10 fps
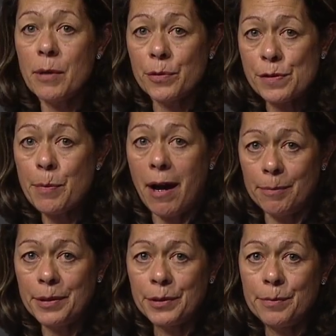most
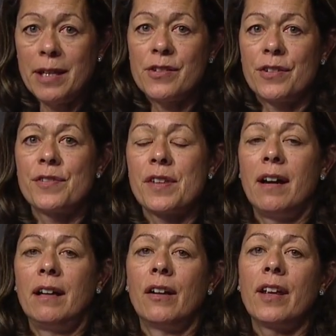popular majors
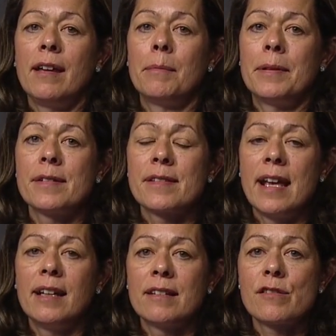on our campus,
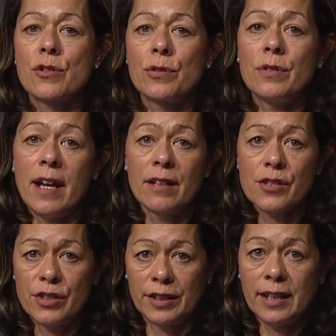and it's true
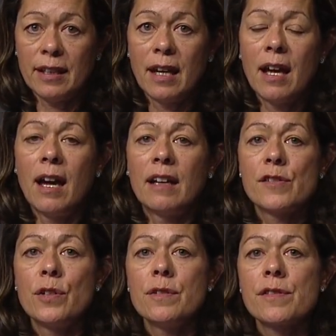nationally.
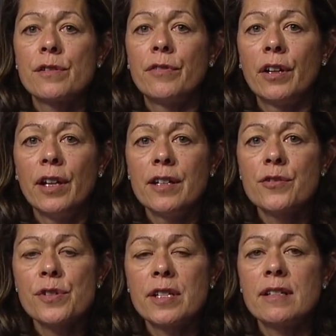Students are very
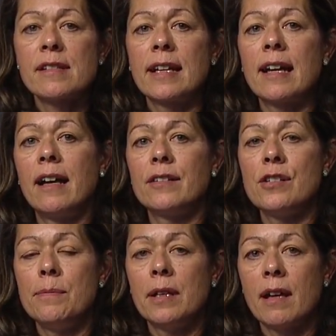interested in
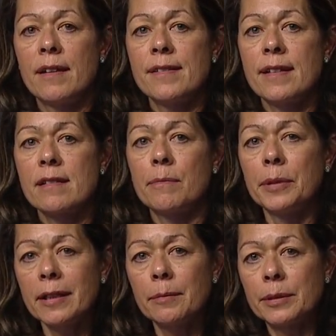psychology because it's
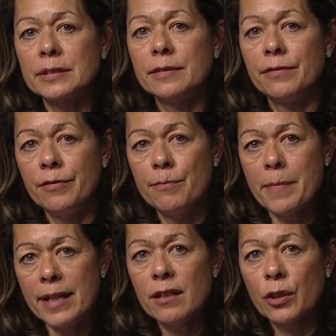applicable to
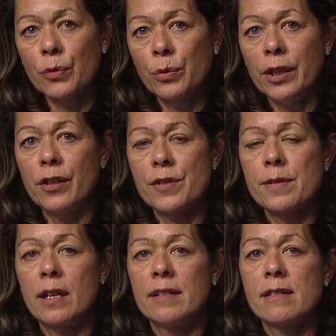many
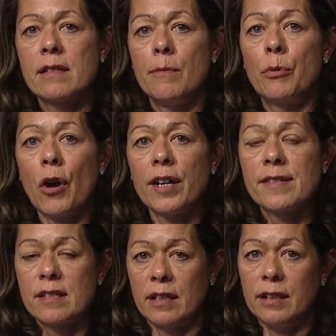careers. It's the broad
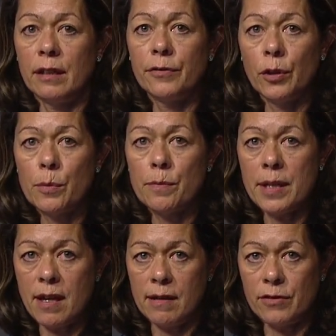study of human
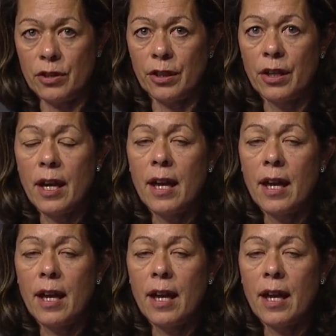behavior.